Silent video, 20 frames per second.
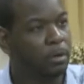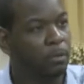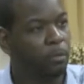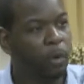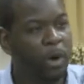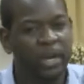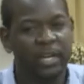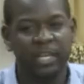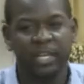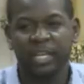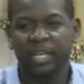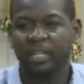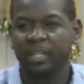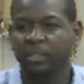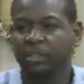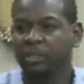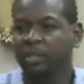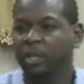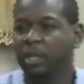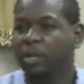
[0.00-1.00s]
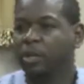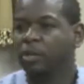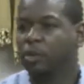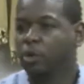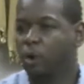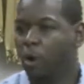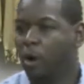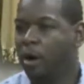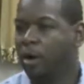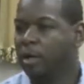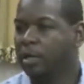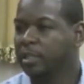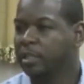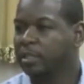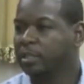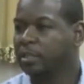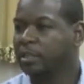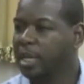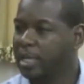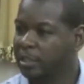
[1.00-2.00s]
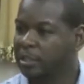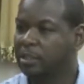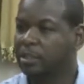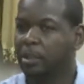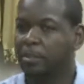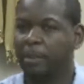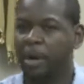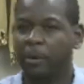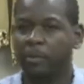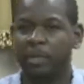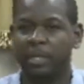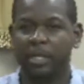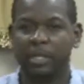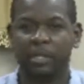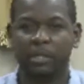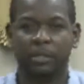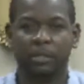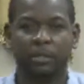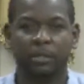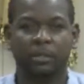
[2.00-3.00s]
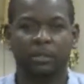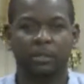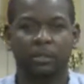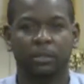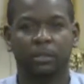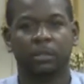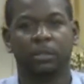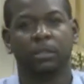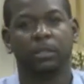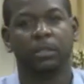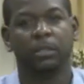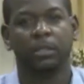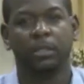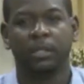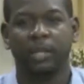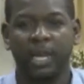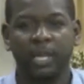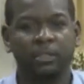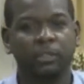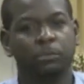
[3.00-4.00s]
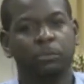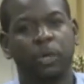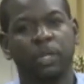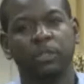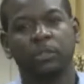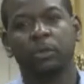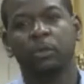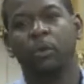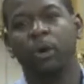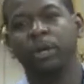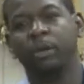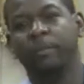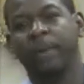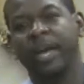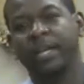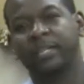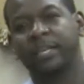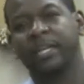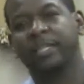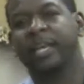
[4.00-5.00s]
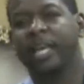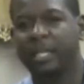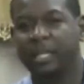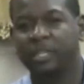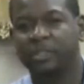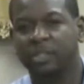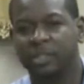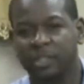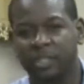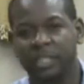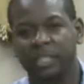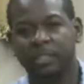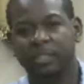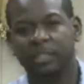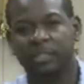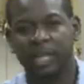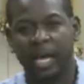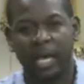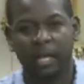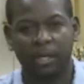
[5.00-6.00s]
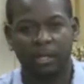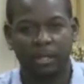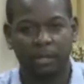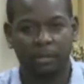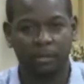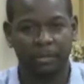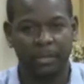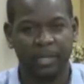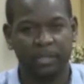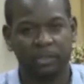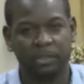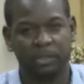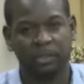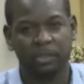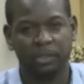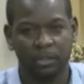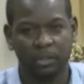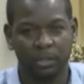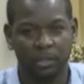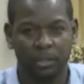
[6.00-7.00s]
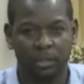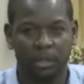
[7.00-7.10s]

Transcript: What is your testimony? In case the brothers are wondering back there, that is indeed the title of the message.